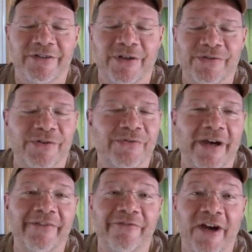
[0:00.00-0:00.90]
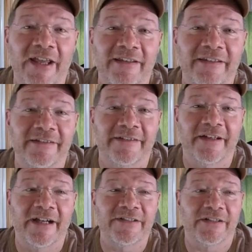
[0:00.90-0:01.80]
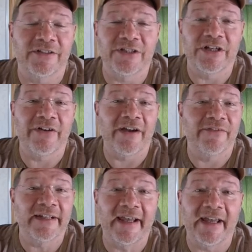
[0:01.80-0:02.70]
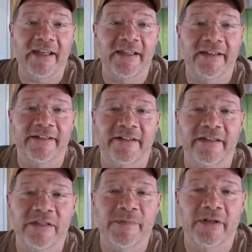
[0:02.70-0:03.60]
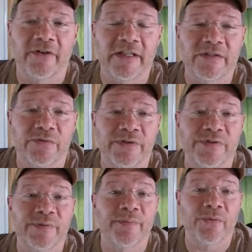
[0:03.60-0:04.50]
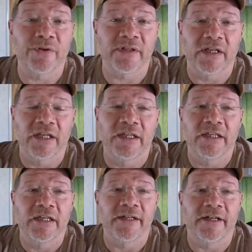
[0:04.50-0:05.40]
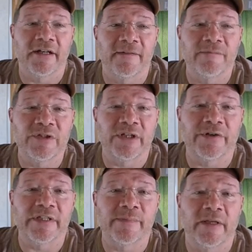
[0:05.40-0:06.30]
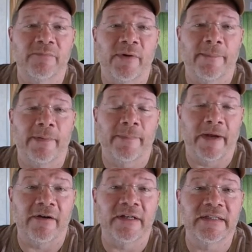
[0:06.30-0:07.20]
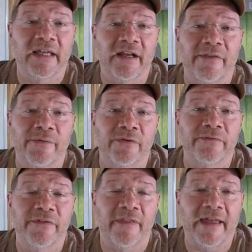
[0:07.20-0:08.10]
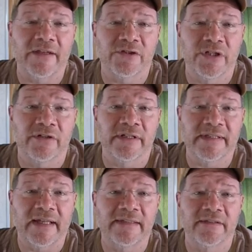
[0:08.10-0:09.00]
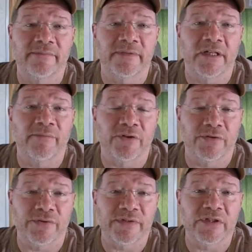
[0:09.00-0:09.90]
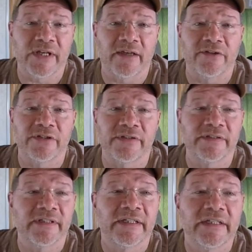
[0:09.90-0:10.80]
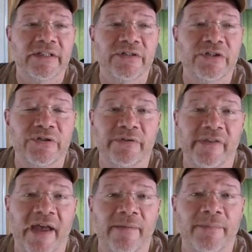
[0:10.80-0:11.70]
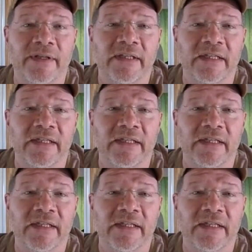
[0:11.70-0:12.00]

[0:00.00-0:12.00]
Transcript: Chico's a great friend. Uh, I talk to Chico every day. Uh, he's been a great source of support. Um, Chico has been pre preparing to get on the road for the last year, and he's had some um, hurdles and challenges to doing that, but